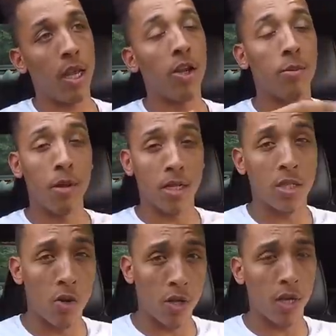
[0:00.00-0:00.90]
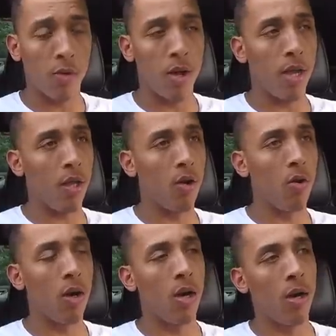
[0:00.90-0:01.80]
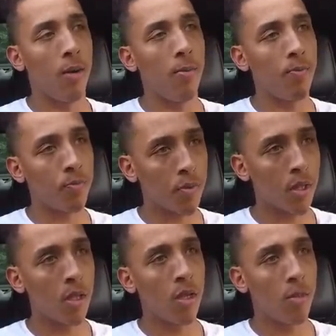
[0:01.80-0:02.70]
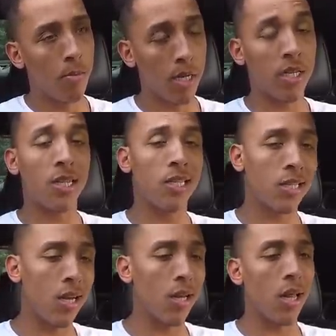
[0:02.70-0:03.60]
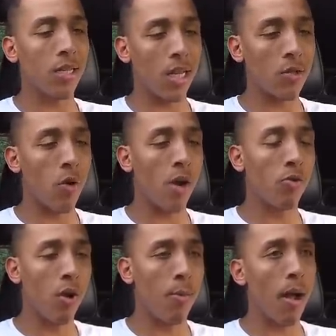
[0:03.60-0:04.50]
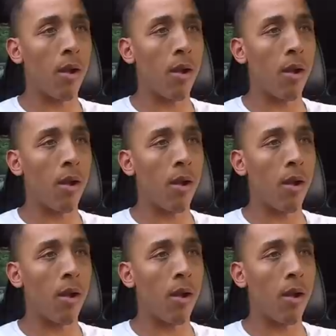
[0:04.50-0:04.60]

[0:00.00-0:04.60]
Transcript: Here in Minnesota, anyway. You know, um, but it's nonetheless that's where I grew up.